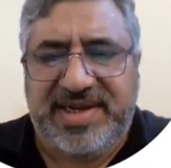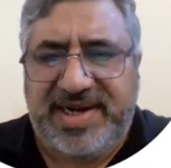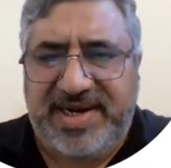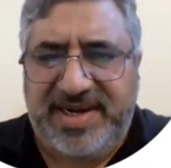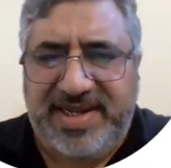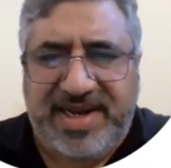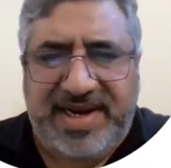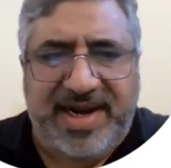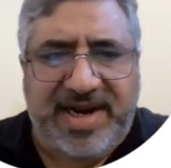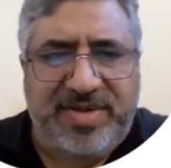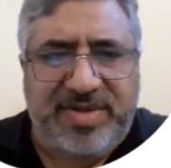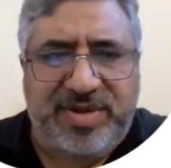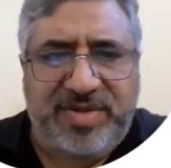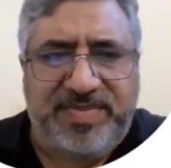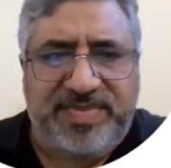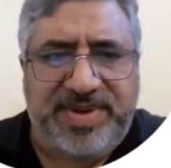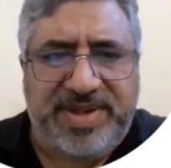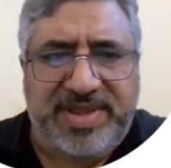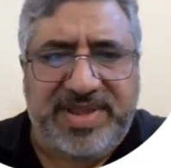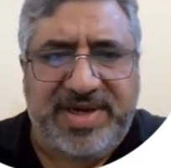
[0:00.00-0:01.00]
It can also
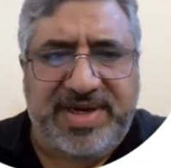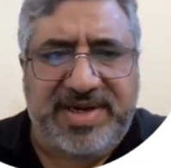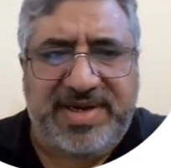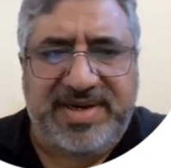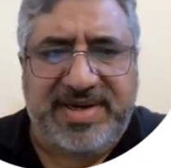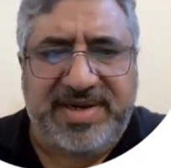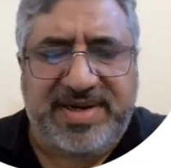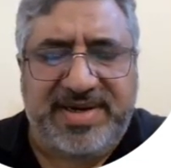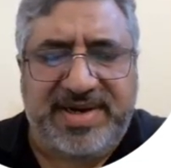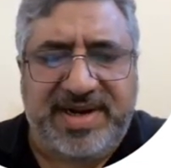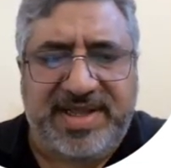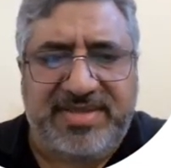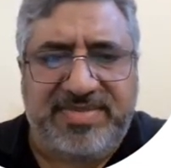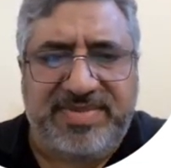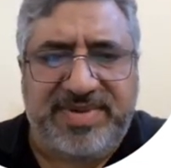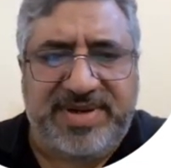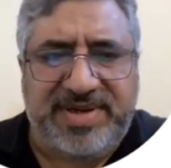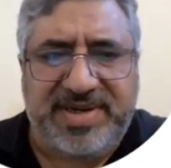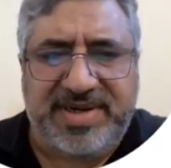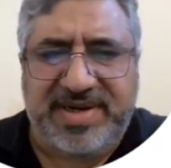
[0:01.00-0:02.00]
present in the
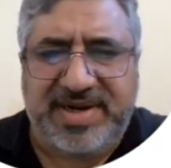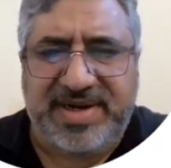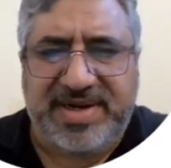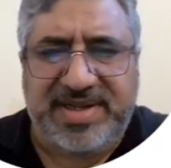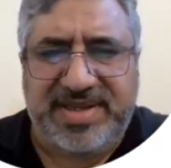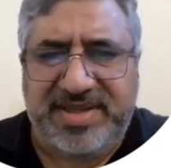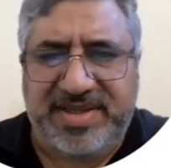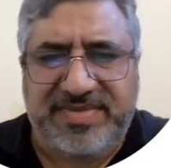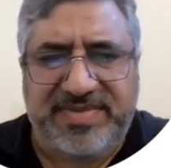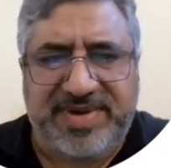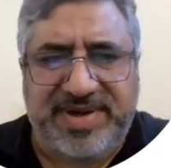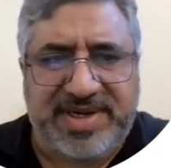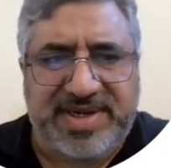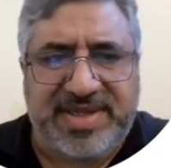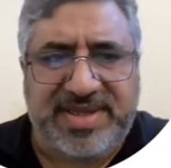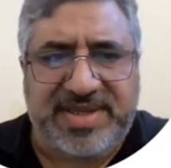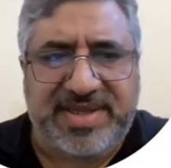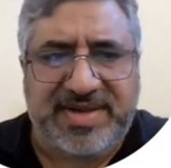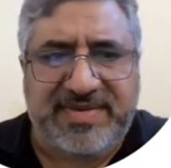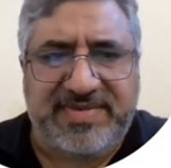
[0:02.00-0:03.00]
transmitter and receiver
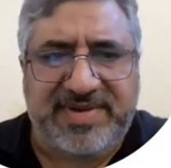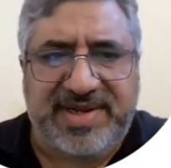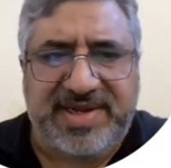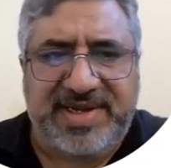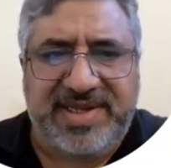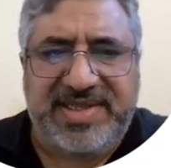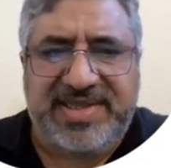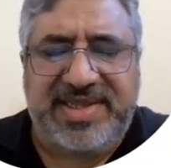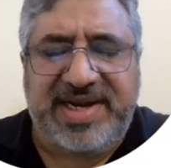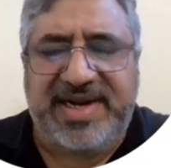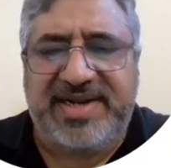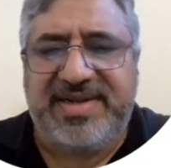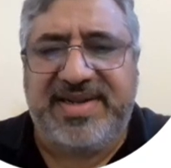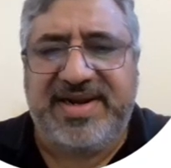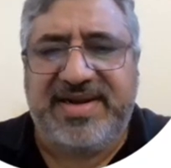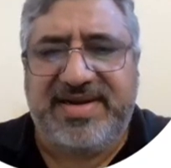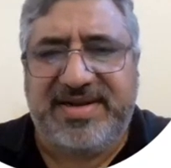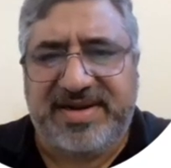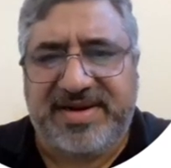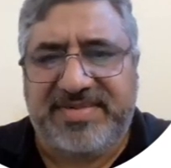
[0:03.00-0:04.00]
itself. That
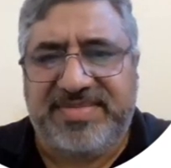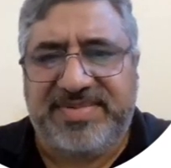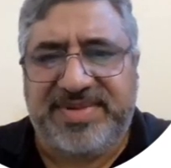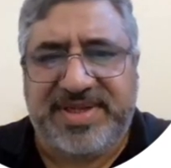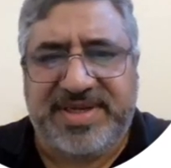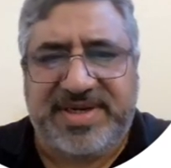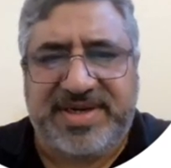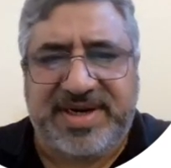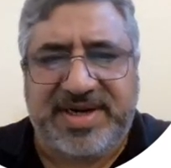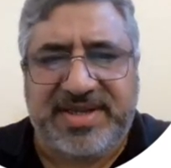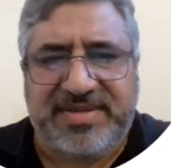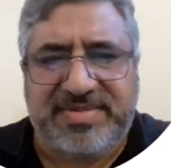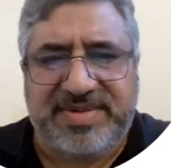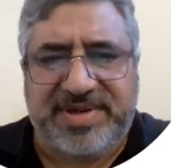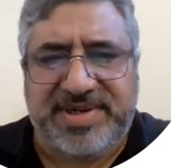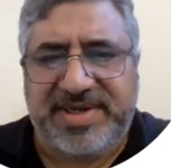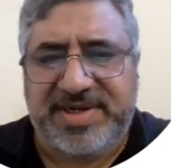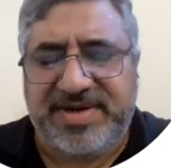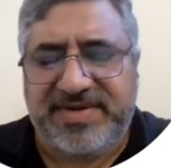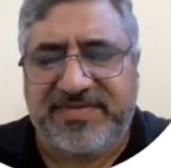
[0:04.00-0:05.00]
can corrupt the
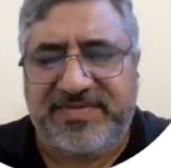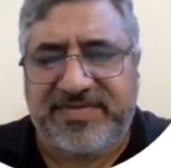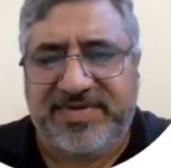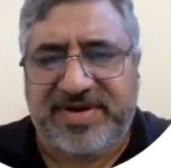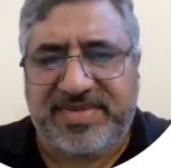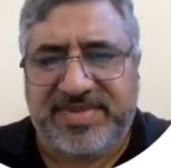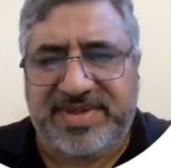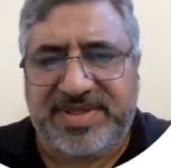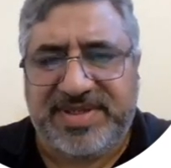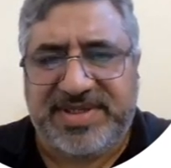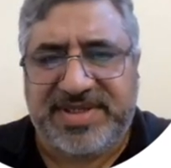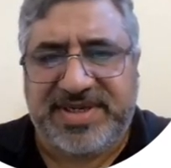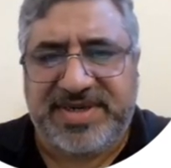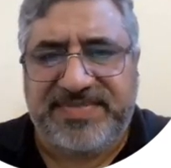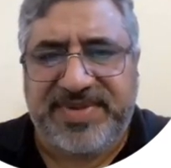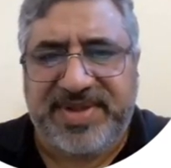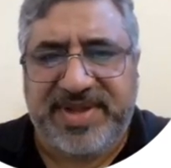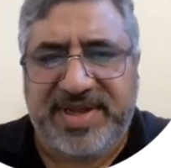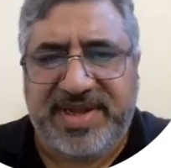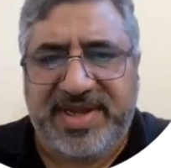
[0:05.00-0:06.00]
transmitted information.
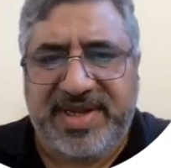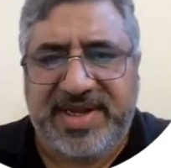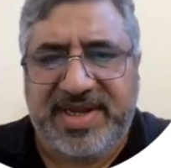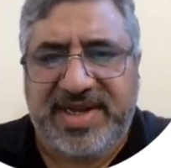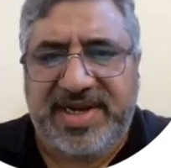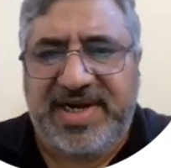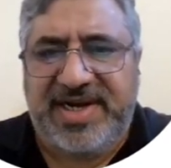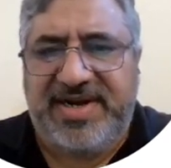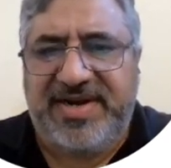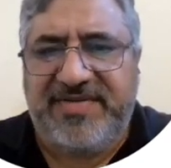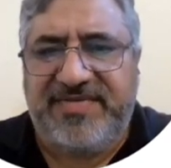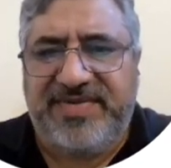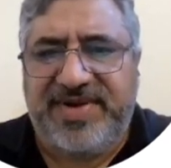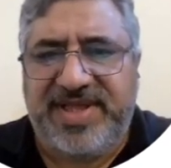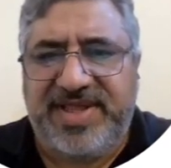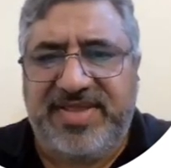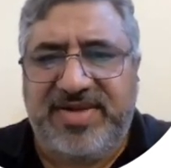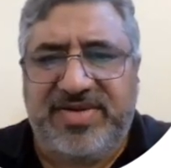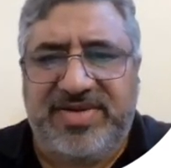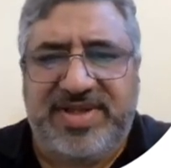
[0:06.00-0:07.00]

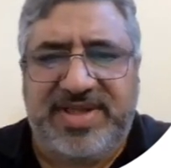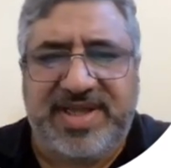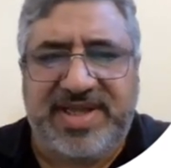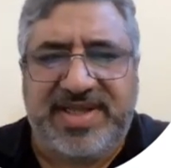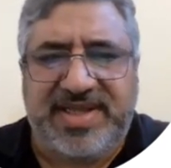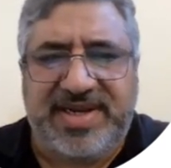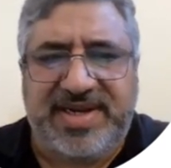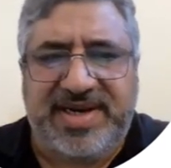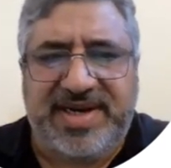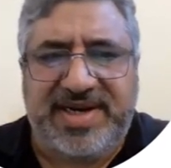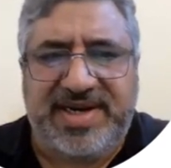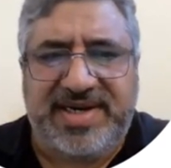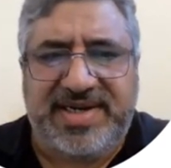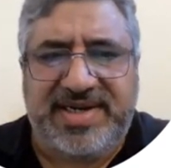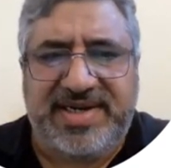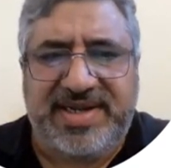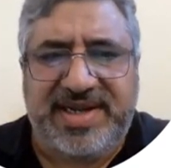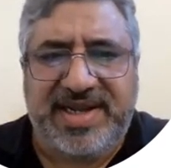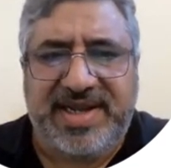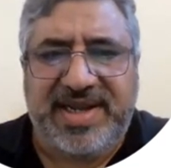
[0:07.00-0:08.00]
Interference, on the other hand,
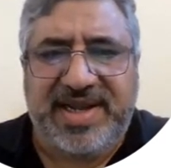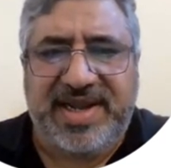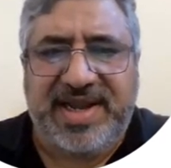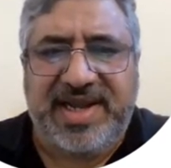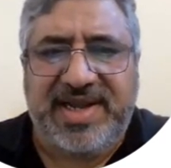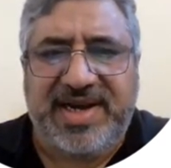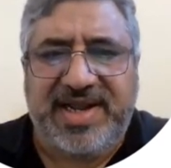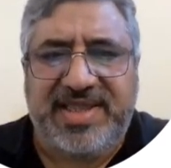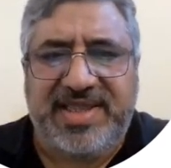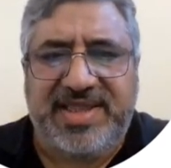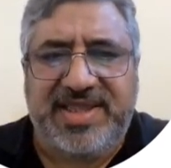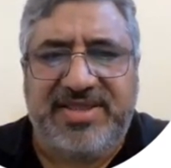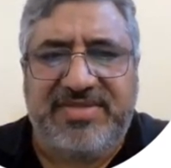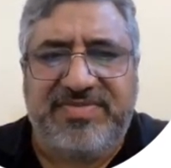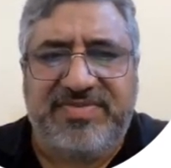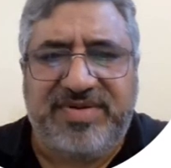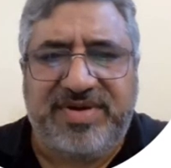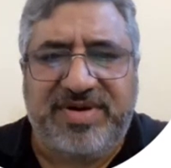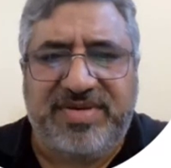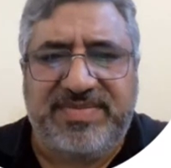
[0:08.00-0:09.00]
arises
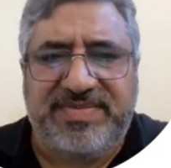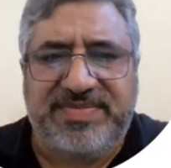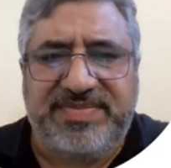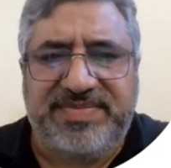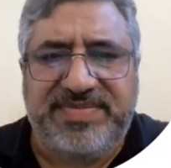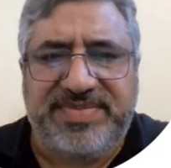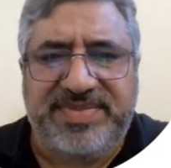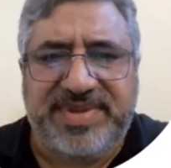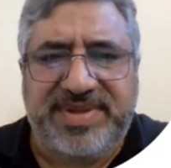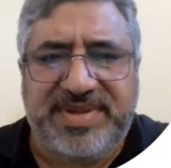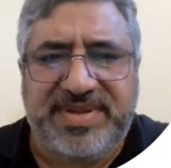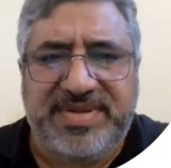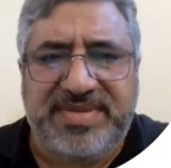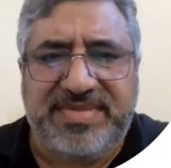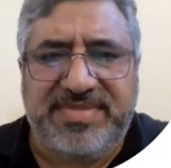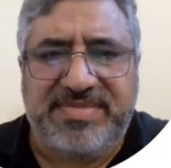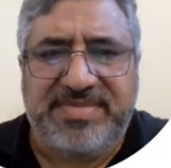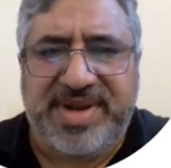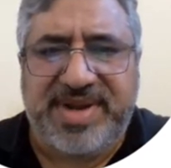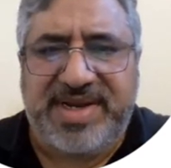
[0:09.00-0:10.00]
from
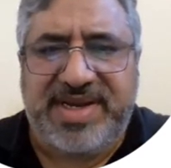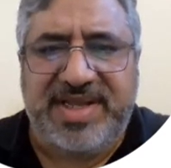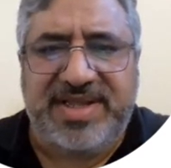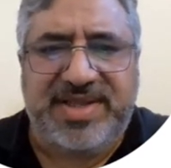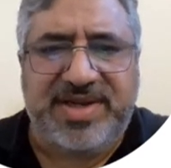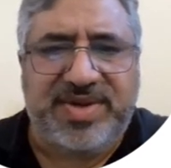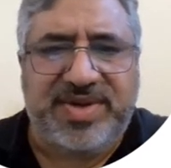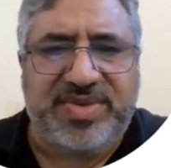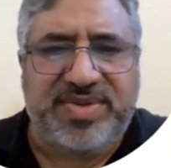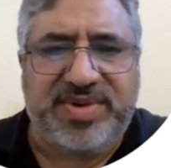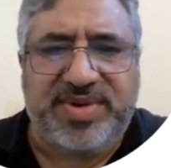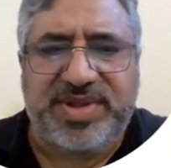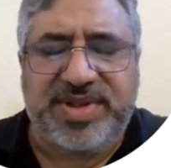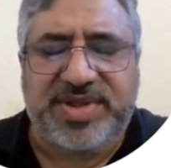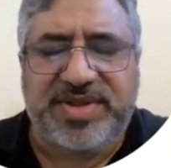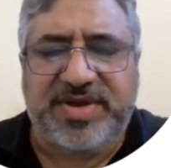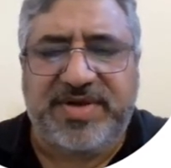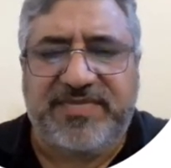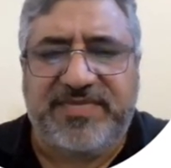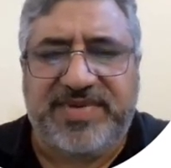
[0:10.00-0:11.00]
many other
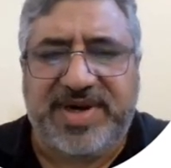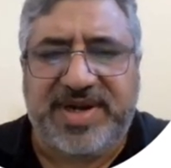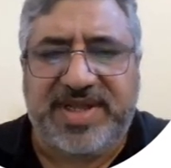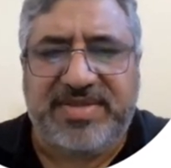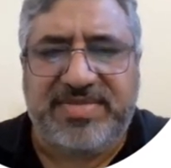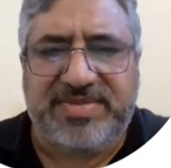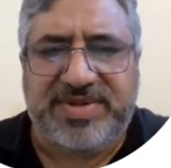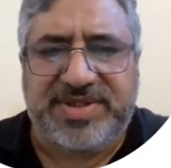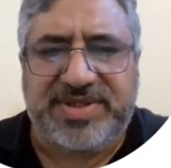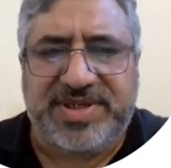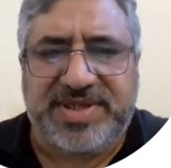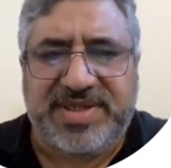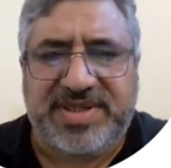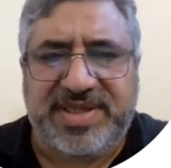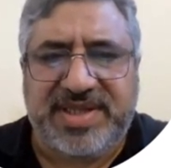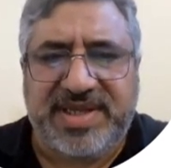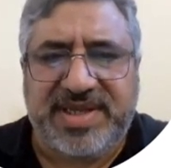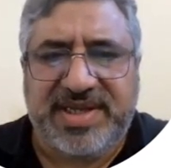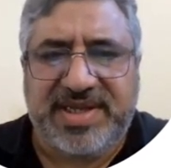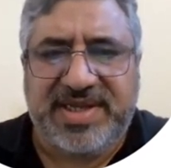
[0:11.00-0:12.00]
sources of transmission
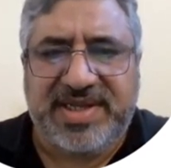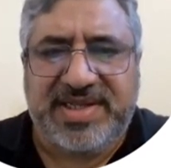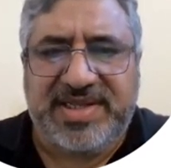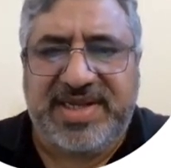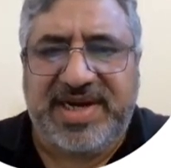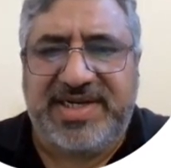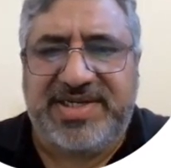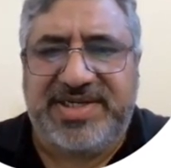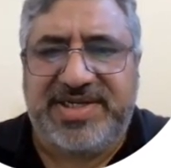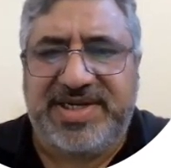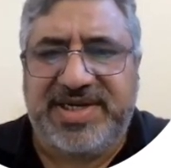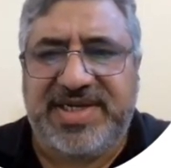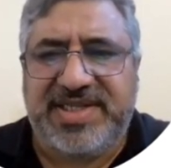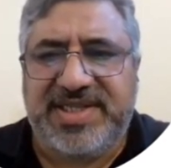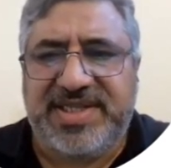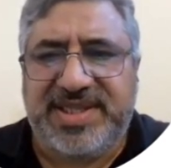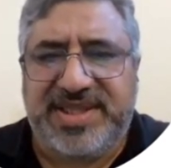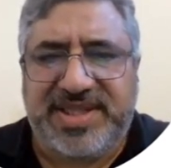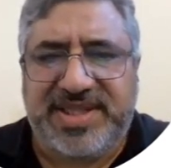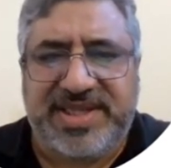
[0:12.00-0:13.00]
that share
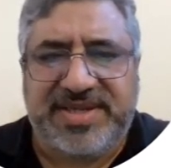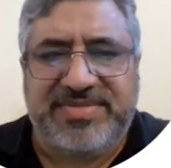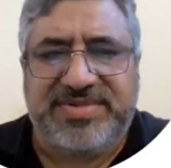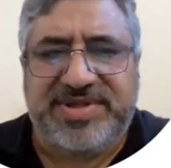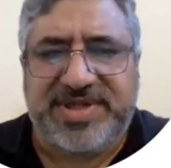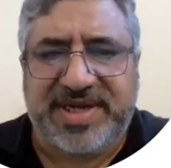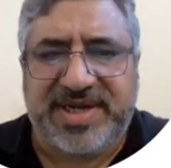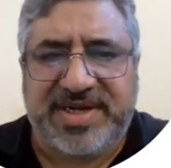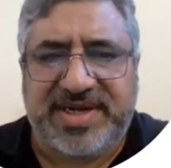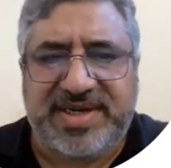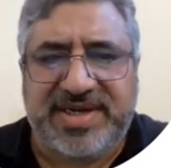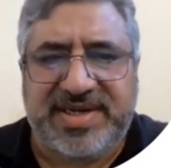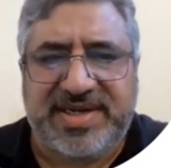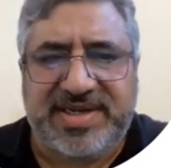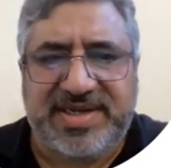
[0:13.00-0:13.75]
the same channel.